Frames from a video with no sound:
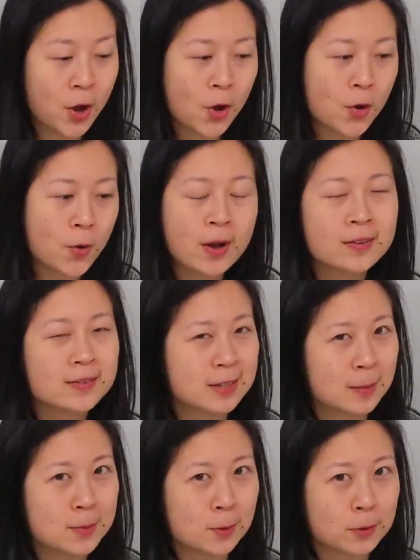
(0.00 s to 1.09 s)
go.
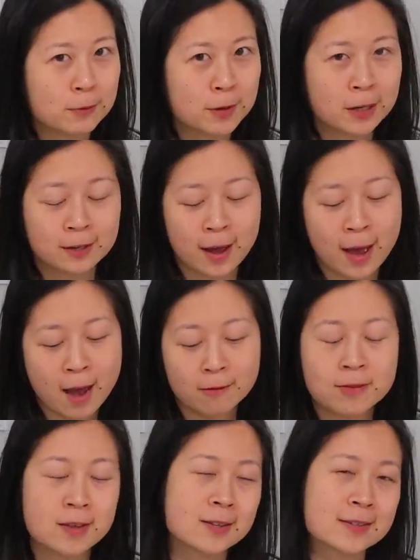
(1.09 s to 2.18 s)
Seems only fitting to
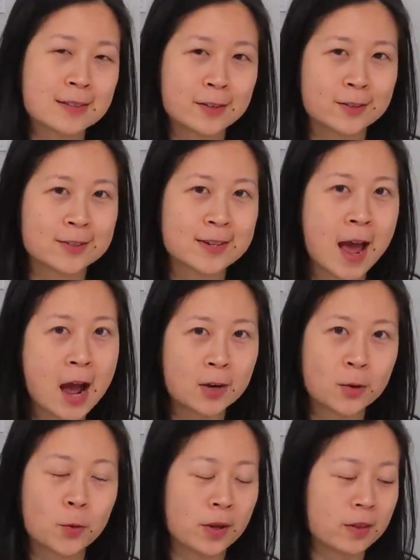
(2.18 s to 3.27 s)
have this little
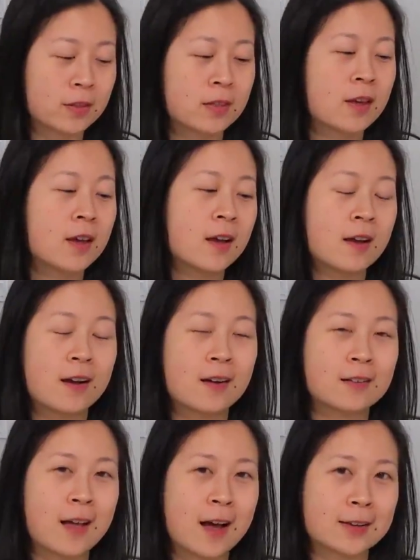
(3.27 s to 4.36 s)
snack with a
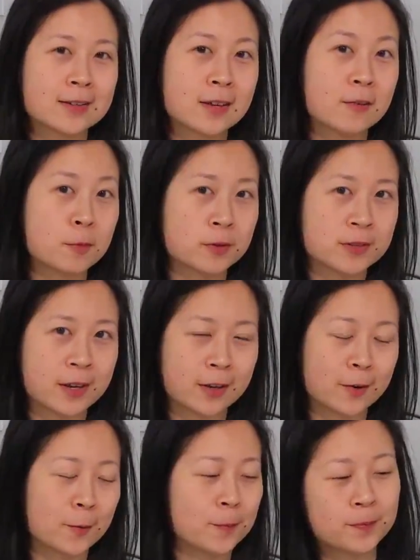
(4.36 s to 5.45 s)
glass of
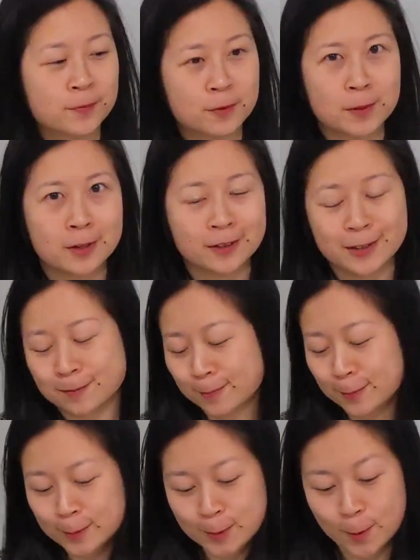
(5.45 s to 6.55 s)
Prosecco from Italy.
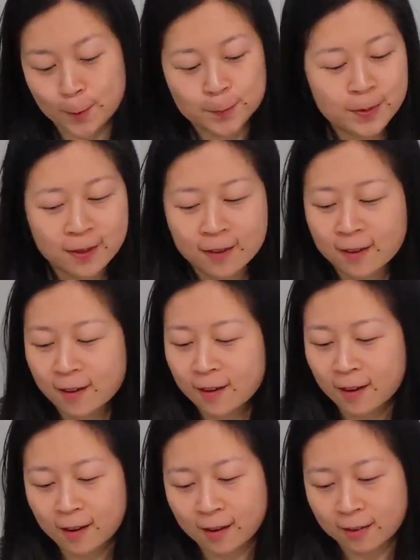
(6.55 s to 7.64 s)
So
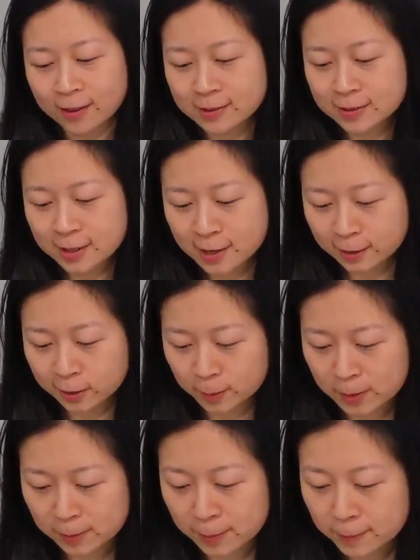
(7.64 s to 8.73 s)
let's take a little
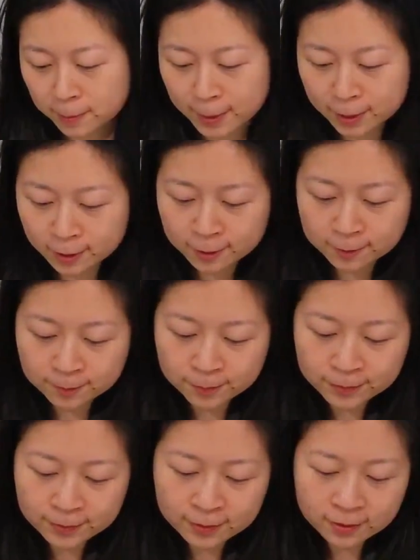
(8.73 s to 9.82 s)
bit of the butter,
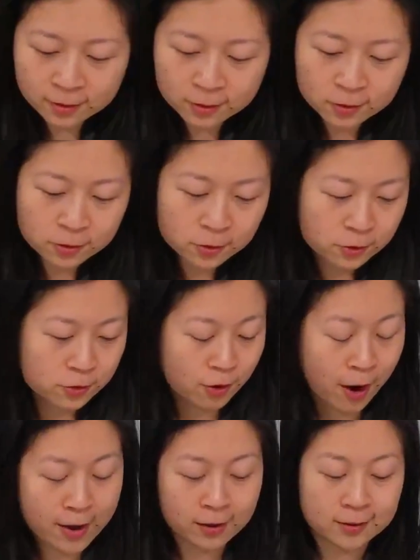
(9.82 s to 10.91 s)

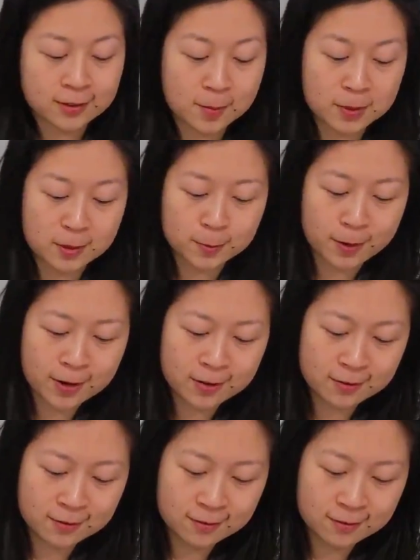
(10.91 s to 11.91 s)
try it on some of this bread.